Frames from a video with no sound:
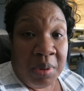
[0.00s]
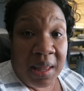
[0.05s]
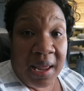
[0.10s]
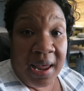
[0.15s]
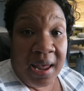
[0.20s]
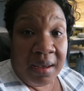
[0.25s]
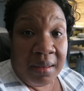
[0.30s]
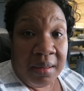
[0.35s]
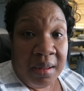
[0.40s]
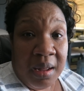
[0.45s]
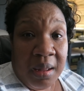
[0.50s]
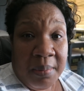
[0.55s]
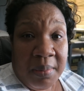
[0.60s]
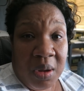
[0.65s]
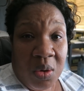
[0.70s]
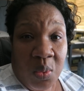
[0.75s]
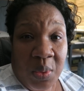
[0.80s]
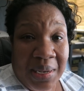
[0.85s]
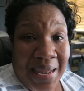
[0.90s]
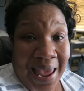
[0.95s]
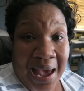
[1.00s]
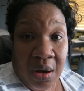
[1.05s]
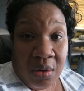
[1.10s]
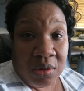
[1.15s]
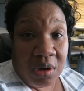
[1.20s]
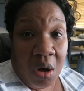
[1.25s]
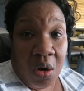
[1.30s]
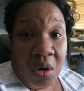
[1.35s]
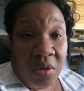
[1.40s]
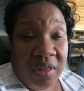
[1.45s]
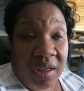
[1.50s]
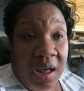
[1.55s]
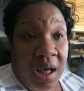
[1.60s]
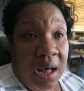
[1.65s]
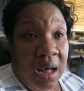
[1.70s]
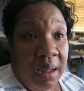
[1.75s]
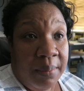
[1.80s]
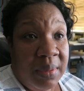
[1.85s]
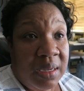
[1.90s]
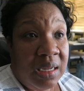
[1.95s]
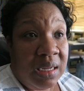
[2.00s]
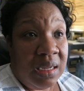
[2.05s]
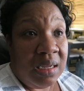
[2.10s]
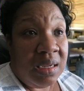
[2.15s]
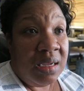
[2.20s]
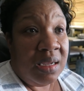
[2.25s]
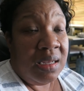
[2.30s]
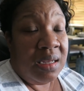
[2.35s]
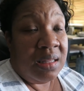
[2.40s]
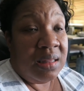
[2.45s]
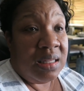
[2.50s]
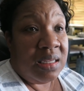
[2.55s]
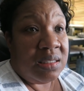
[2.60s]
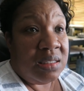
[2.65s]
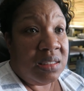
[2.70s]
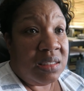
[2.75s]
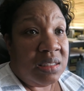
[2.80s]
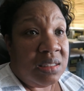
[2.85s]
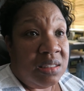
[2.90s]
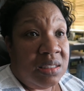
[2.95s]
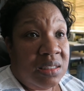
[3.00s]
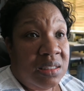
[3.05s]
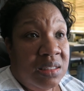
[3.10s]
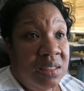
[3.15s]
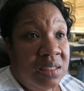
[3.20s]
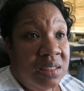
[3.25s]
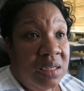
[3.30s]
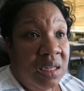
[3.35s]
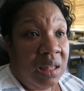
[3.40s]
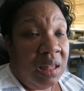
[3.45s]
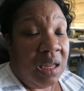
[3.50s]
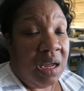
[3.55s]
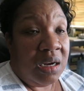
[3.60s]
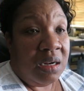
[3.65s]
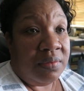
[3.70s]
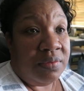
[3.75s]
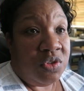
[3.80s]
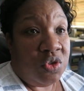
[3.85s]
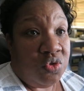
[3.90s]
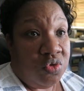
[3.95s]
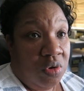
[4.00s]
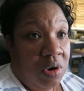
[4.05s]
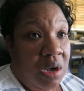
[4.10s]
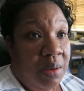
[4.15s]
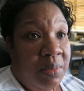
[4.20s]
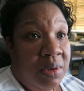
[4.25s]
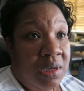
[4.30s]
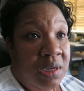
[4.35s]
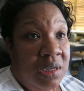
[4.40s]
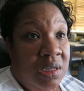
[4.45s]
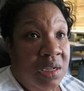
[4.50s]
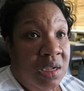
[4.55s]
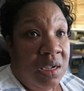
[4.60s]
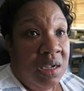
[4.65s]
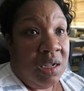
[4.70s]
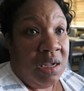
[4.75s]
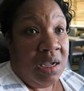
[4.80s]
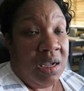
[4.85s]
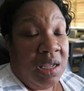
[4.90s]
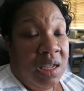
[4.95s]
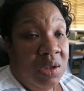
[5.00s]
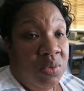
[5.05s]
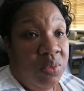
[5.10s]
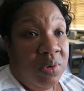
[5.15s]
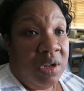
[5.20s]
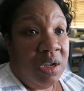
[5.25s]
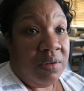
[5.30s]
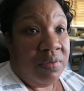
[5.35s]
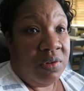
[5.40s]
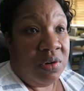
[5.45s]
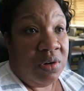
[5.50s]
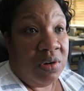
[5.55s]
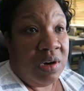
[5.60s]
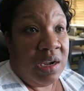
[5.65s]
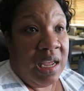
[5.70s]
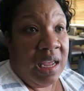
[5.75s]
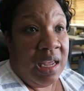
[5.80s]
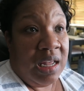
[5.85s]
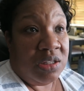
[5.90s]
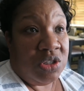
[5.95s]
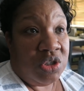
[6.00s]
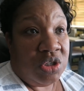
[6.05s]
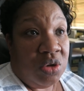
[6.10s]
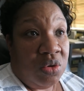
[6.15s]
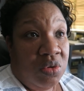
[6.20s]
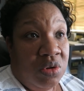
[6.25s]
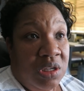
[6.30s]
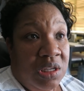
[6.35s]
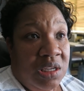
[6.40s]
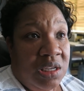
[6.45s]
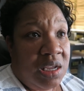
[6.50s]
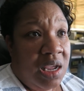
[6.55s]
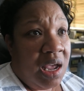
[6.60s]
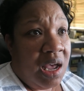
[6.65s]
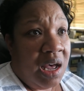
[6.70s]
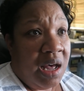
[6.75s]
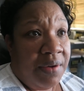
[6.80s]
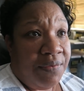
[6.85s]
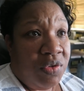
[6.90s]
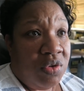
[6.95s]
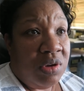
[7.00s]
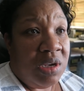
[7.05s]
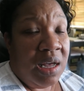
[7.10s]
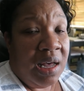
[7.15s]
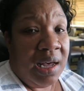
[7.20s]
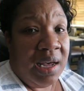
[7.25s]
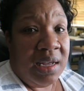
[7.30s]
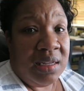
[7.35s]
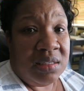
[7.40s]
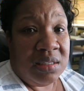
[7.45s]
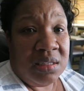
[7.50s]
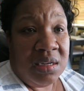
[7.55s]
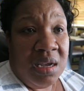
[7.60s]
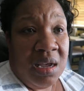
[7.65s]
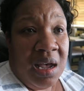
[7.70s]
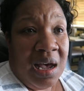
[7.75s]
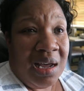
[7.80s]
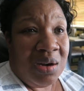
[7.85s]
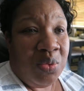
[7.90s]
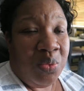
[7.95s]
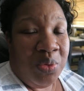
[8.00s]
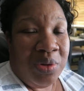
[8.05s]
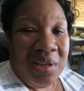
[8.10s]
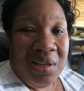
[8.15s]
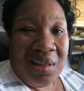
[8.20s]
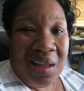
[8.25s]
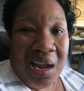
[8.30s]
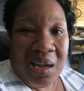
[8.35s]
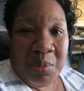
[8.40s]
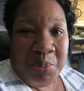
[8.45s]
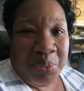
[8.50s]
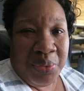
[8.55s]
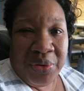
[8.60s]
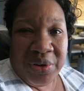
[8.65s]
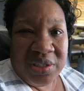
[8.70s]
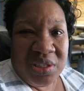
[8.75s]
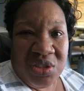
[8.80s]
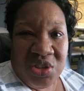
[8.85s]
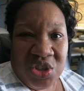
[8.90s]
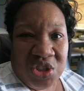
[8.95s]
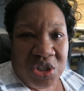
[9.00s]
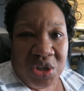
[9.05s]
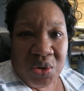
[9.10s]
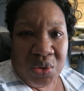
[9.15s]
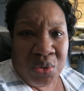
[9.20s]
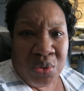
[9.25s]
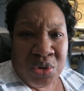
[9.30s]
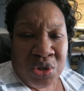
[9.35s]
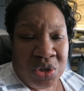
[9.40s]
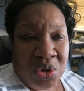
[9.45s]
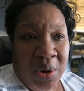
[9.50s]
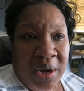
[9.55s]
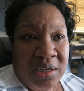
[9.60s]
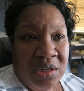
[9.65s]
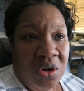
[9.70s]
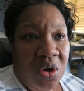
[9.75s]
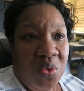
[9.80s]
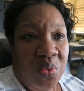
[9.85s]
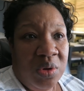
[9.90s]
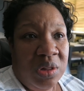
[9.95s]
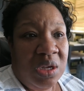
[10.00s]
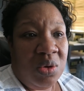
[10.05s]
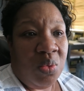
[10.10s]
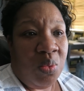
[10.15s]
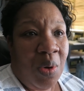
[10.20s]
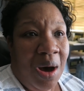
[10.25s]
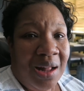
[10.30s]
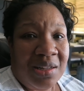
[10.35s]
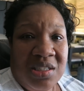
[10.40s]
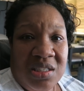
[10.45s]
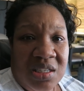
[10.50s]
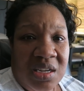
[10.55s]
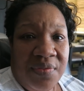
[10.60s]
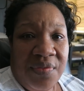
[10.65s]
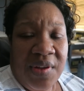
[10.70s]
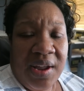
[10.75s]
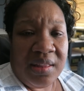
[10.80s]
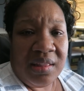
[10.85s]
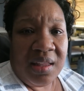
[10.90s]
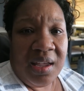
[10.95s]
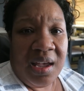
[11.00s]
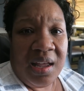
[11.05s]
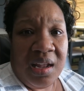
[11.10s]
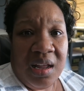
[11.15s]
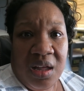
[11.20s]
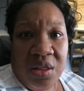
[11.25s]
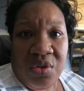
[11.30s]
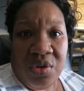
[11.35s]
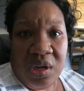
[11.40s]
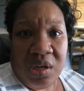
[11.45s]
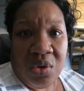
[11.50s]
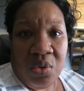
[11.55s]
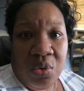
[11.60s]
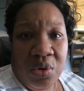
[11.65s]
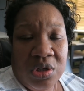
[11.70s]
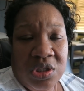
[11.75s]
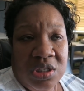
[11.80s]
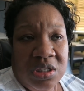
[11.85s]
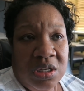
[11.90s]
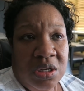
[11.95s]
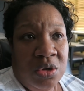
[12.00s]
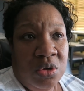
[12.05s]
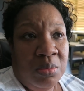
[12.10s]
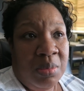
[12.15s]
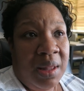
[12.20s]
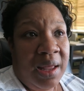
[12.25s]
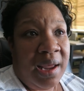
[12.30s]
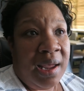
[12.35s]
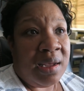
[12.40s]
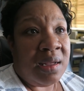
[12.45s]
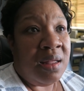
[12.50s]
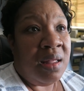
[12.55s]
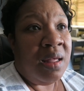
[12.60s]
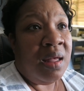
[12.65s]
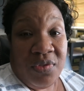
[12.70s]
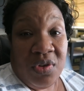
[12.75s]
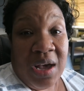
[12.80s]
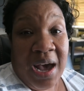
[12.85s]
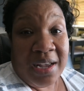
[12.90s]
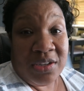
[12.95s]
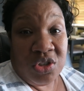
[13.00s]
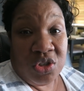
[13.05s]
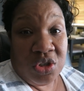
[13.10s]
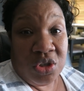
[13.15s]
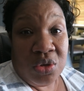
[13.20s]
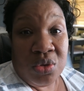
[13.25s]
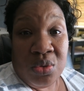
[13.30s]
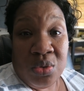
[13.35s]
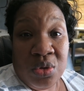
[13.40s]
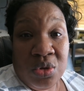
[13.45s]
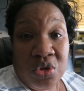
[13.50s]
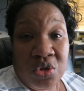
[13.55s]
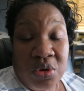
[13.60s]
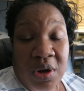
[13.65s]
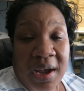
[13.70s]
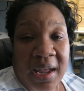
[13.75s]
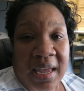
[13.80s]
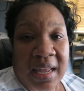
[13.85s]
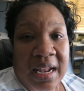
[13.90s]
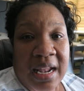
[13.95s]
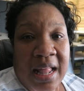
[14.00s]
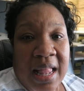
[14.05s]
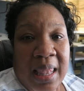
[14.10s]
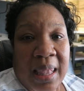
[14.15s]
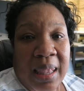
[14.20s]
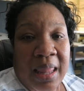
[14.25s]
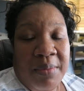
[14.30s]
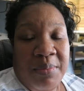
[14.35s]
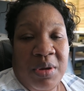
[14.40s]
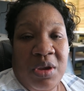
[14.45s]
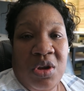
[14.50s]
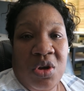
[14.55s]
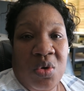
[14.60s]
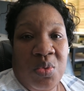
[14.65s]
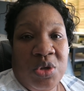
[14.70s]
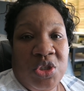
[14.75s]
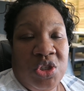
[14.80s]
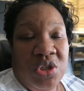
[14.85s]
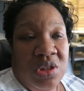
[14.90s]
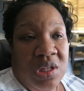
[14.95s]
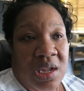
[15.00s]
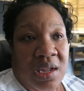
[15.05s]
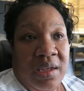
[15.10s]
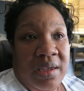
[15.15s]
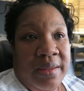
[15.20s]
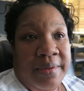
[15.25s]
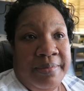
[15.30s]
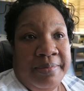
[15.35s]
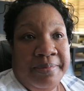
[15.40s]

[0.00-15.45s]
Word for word: Black, but without all the comedy. This is a lot of drama and whatever. And so, yeah, if you guys, I don't really like prison shows, so I don't really watch stuff like that other than Orange is the New Black. If you guys do try it, let me know what you think.